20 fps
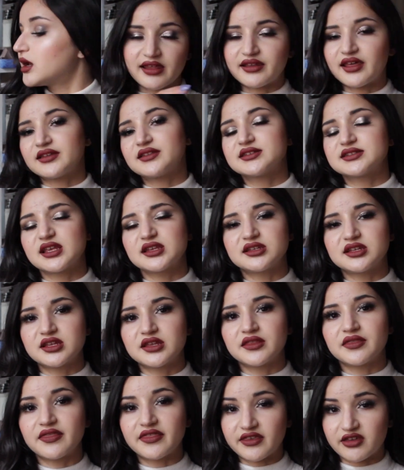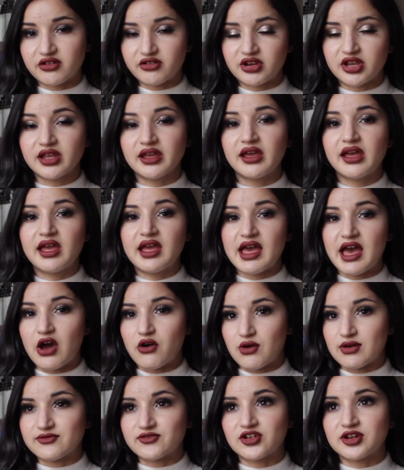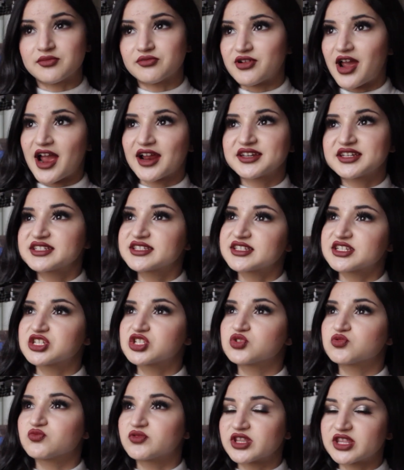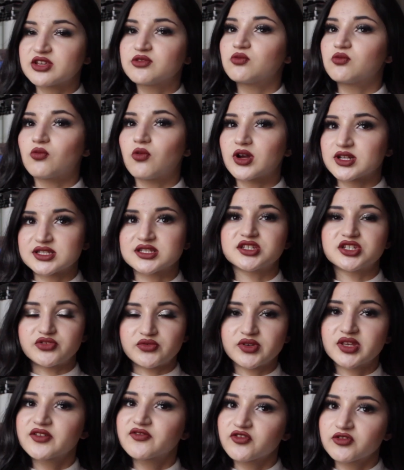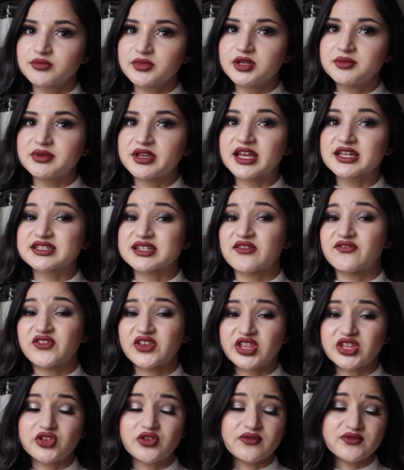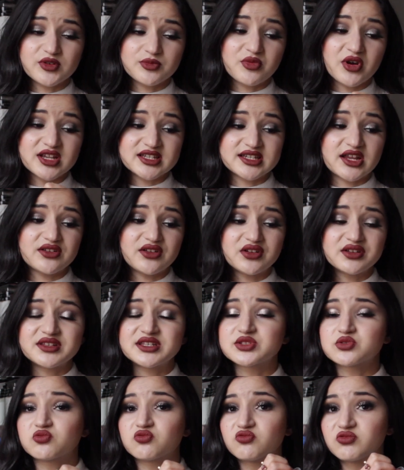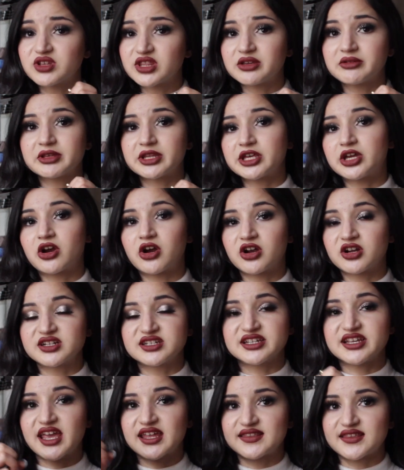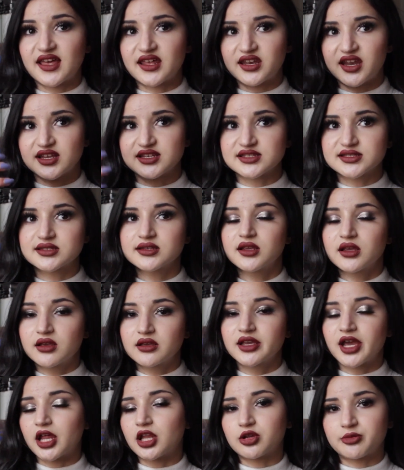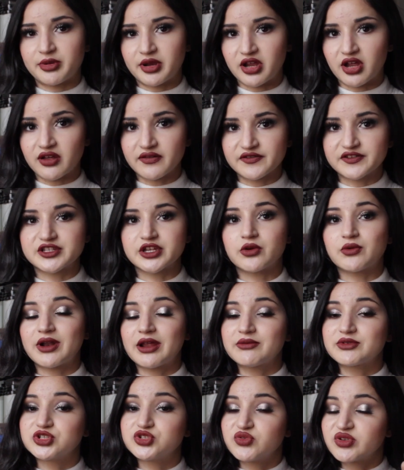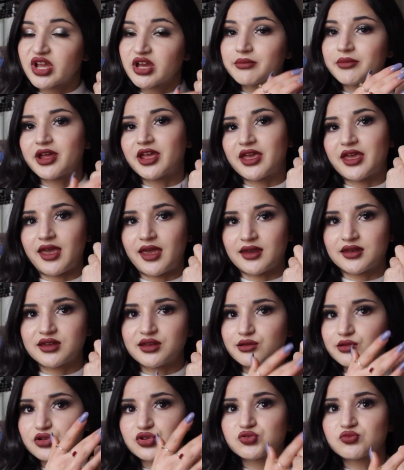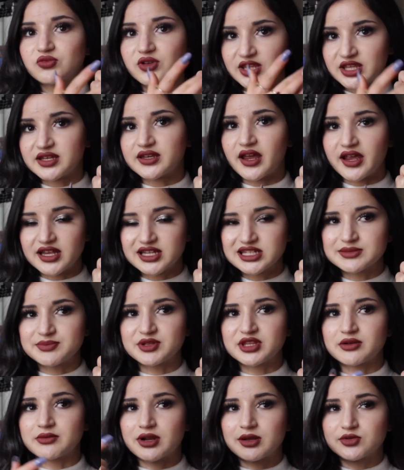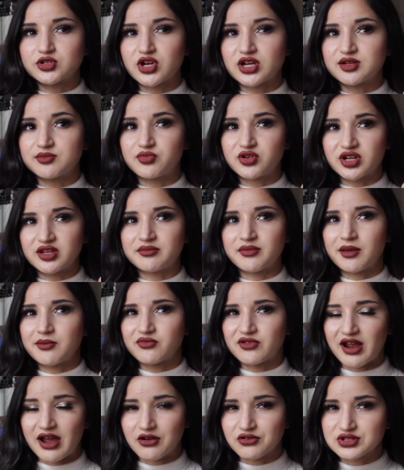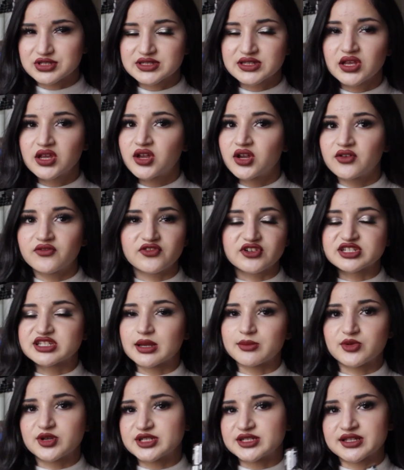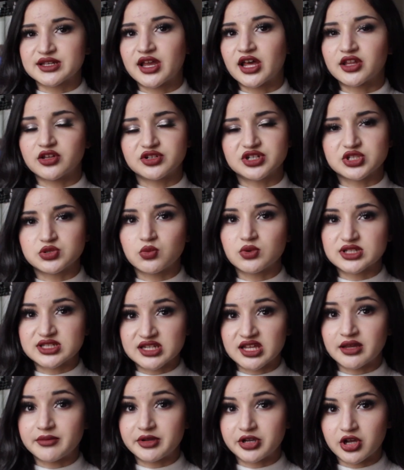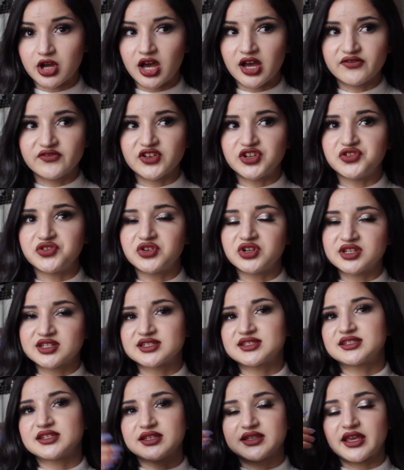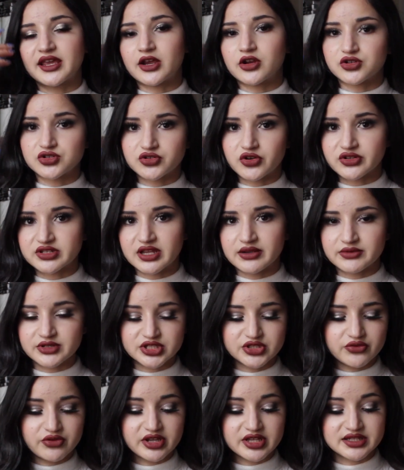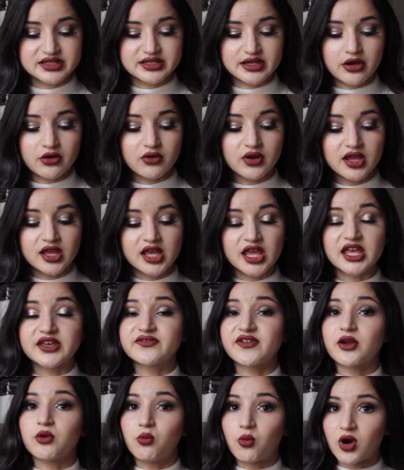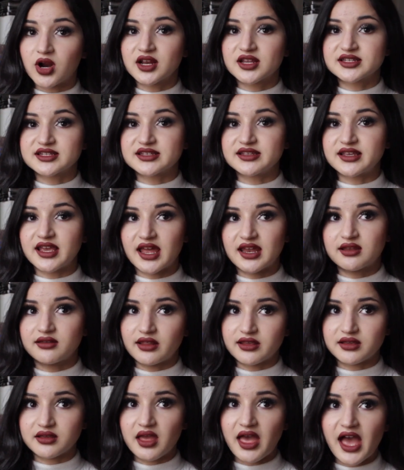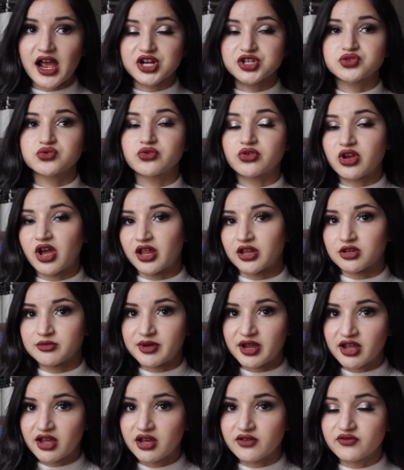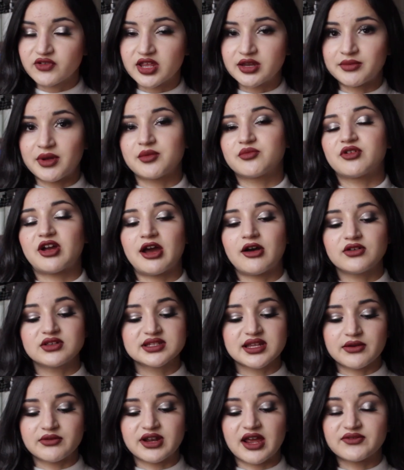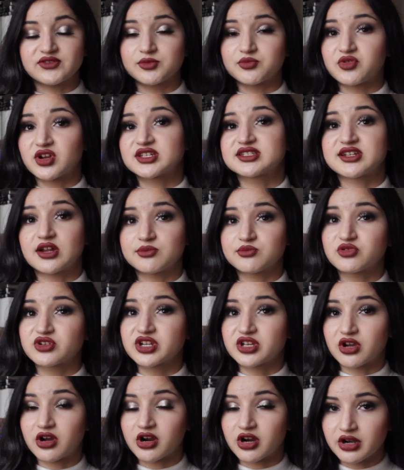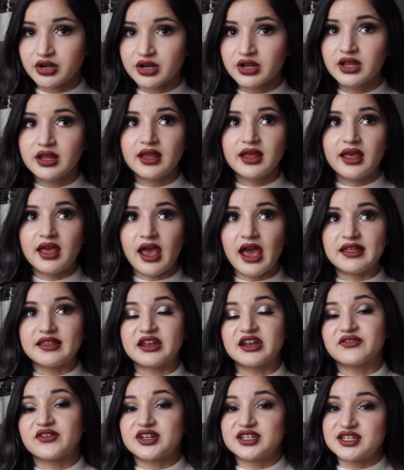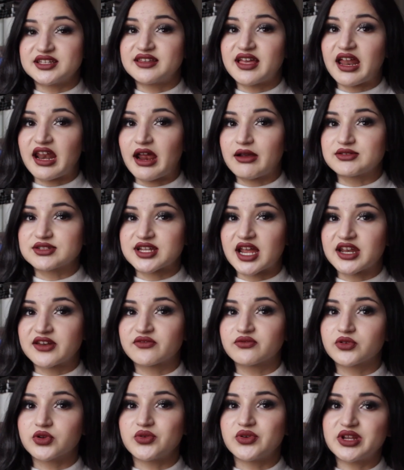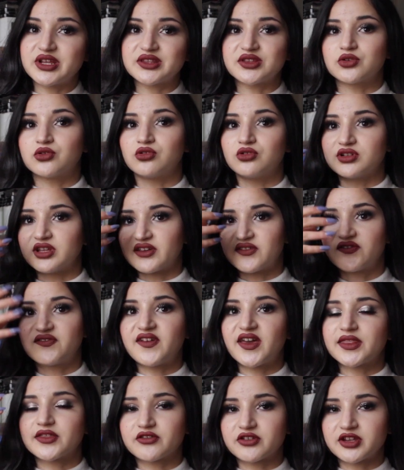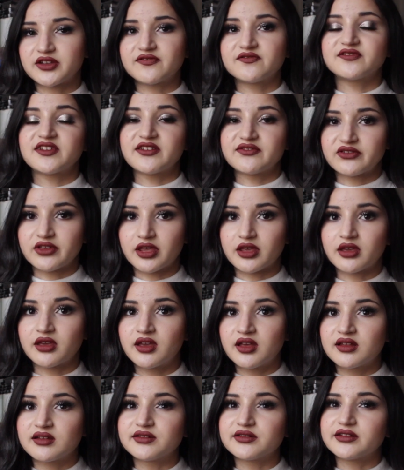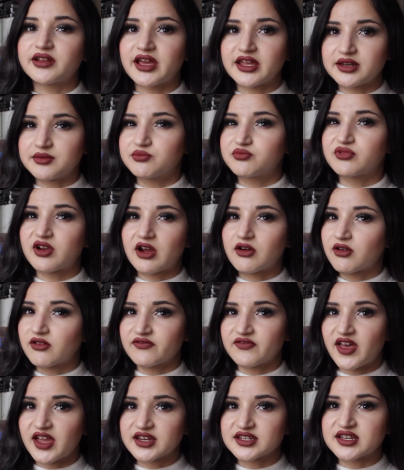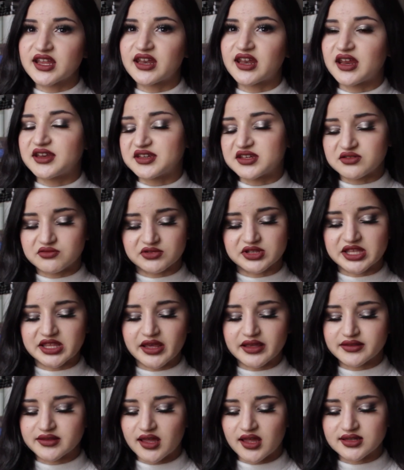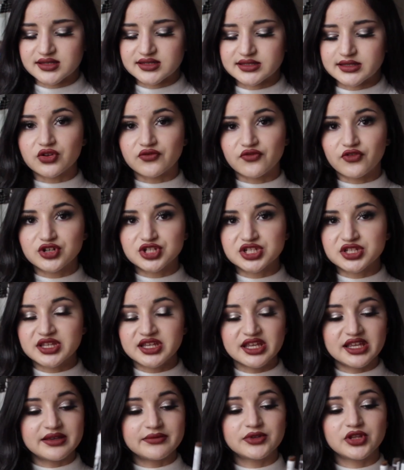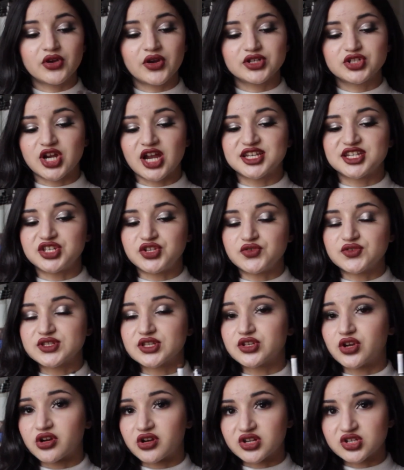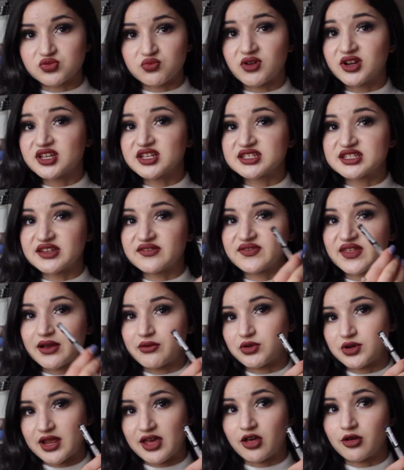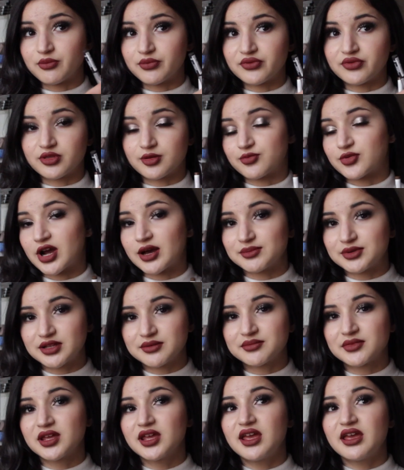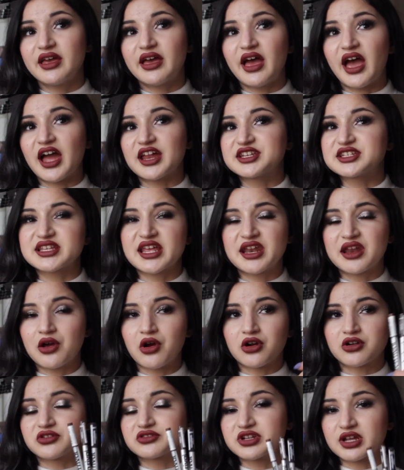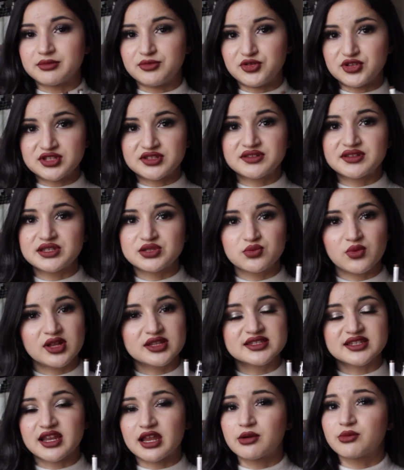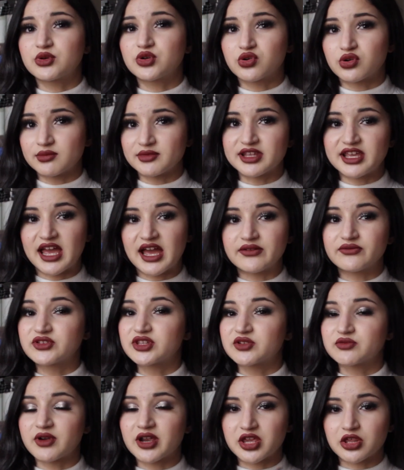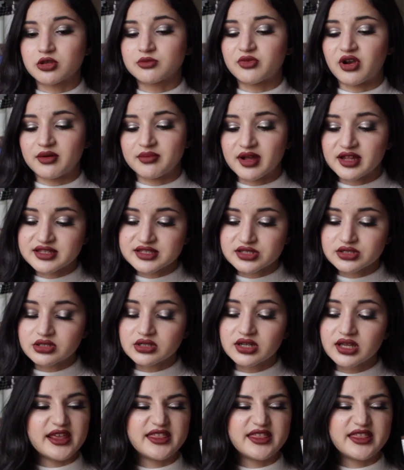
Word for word: I like this idea in theory, however in practice it just really wasn't doing it for me because I feel like you have to press down on these really really hard to get that nice color payoff. So when I was doing it on my hand it looked really nice, but then when I tried to put it in my brows, for some reason the color just wasn't coming off and you couldn't see the hair strokes I was doing. So if I wanted to get like actual color payoff in my brows I would have to press down pretty hard, and then if I did that I was kind of ruining the whole like feathery fluffy light brow effect, and I didn't really like that. So unfortunately, even though I tried to use the darkest one to see if that would help the problem, I just had a harder time using these ones than I would normally have with a regular brow pencil.